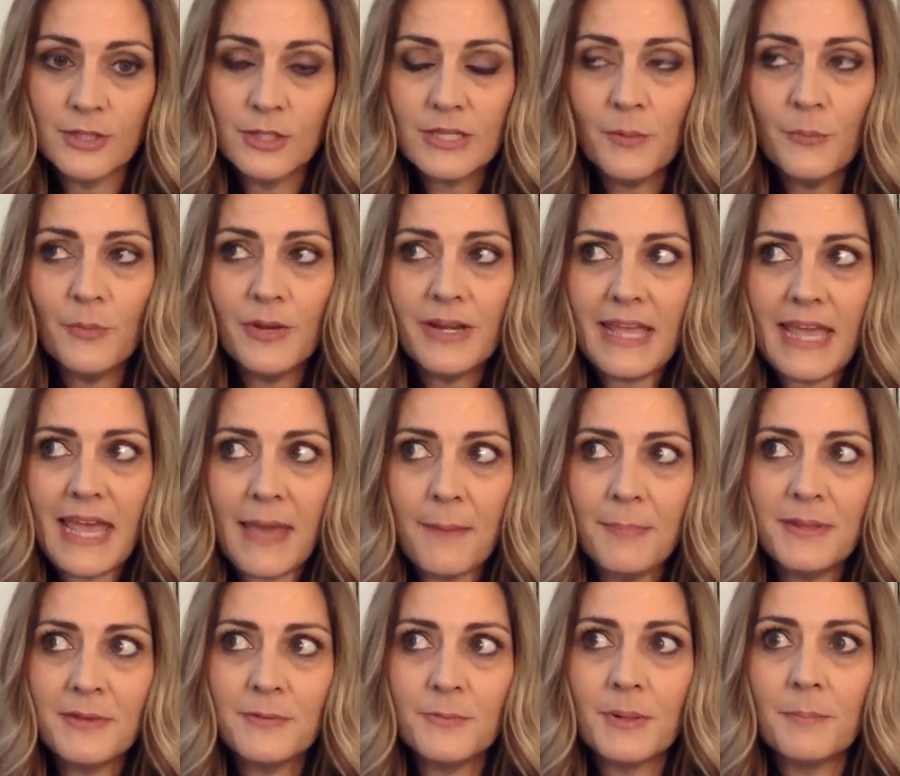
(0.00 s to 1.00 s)
Look at what
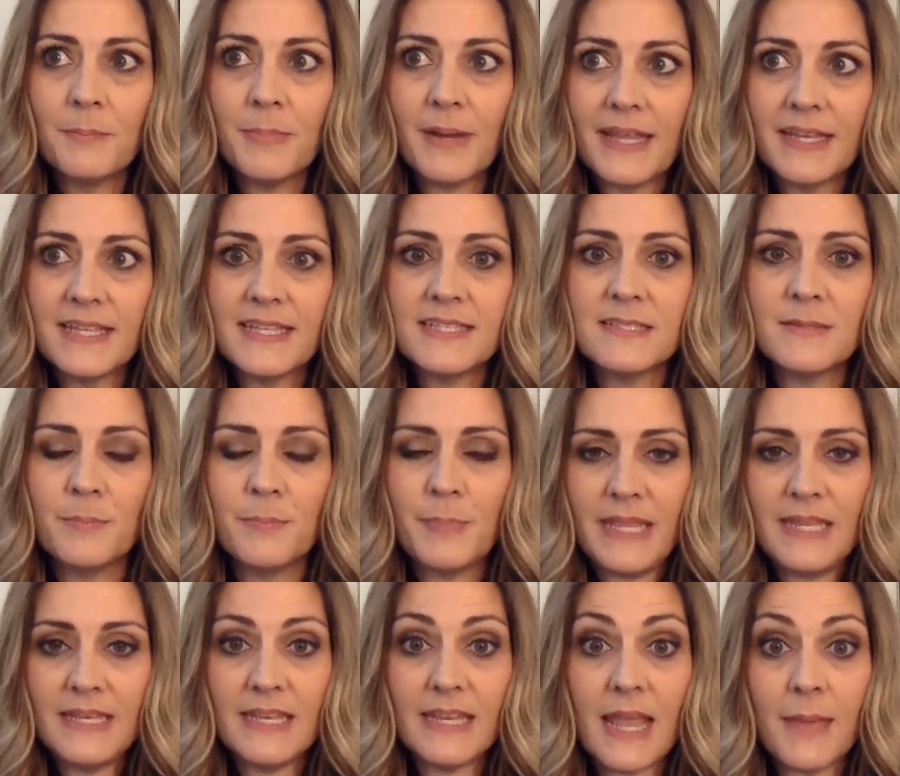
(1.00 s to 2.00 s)
happened when Biden
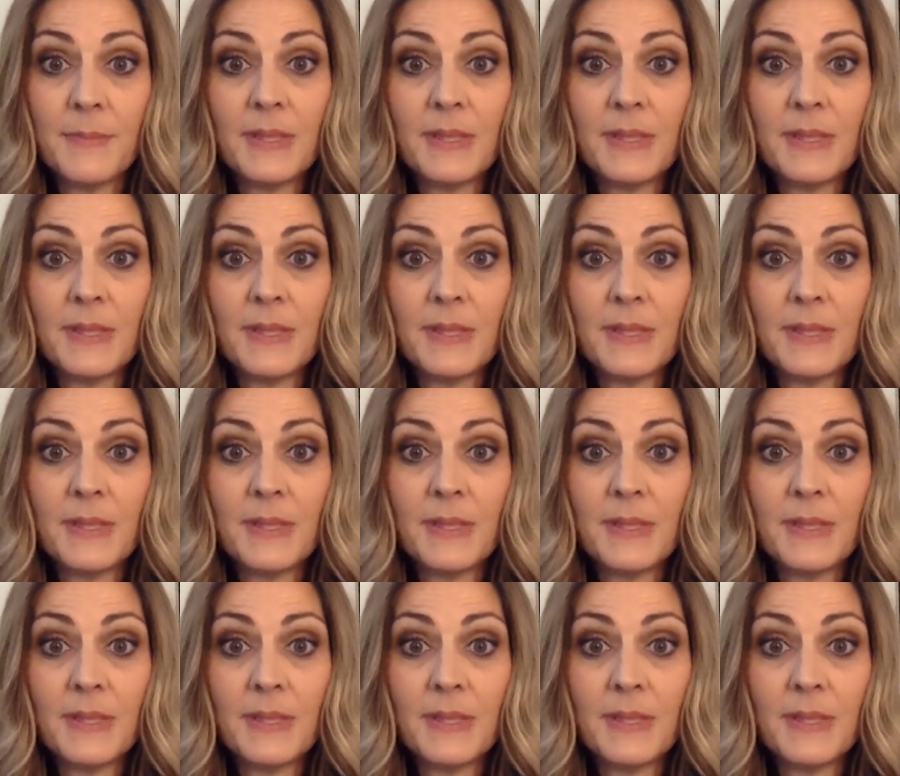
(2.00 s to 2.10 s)
debated.